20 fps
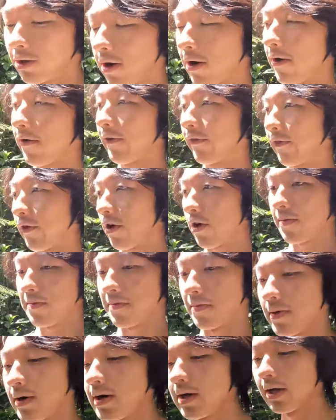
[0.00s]
you know,
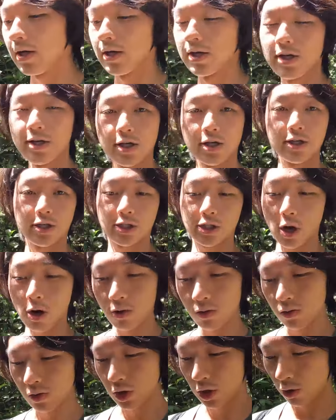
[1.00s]
from
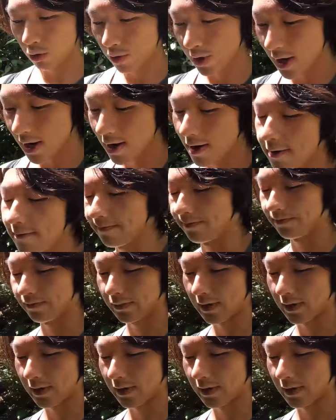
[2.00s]
Seoul, Korea,